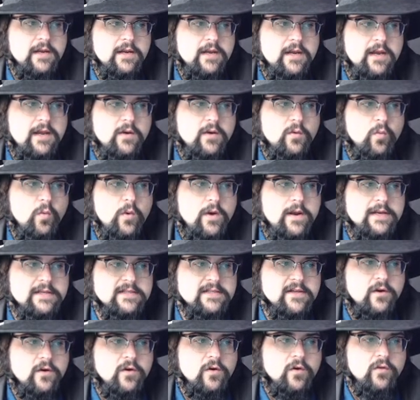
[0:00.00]
And what is
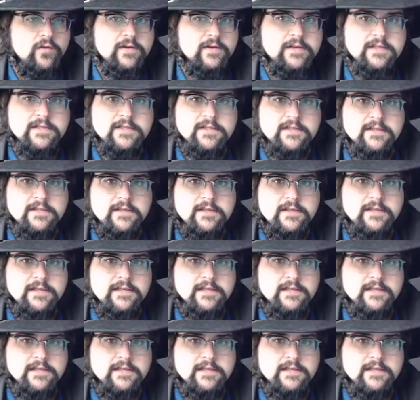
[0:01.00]
all this